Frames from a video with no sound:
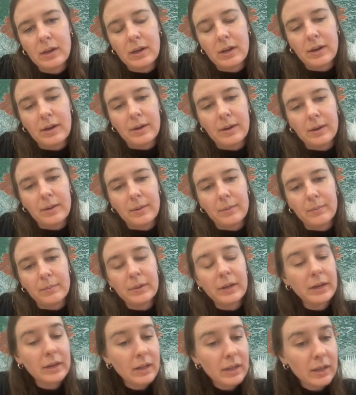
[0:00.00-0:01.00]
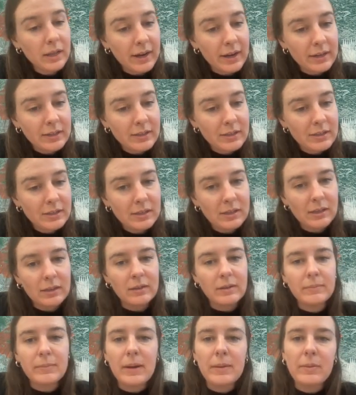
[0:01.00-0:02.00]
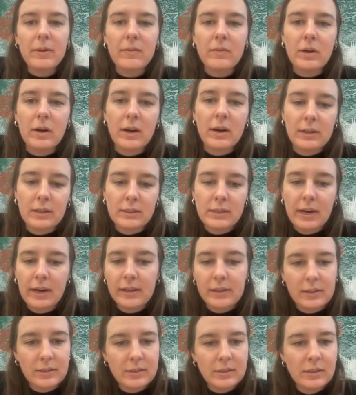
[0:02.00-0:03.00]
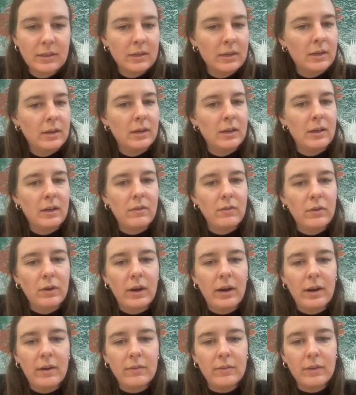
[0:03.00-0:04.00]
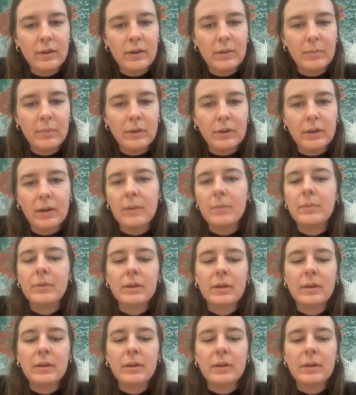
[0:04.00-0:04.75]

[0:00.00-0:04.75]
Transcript: blood clots and maybe even heart attacks if you have a buildup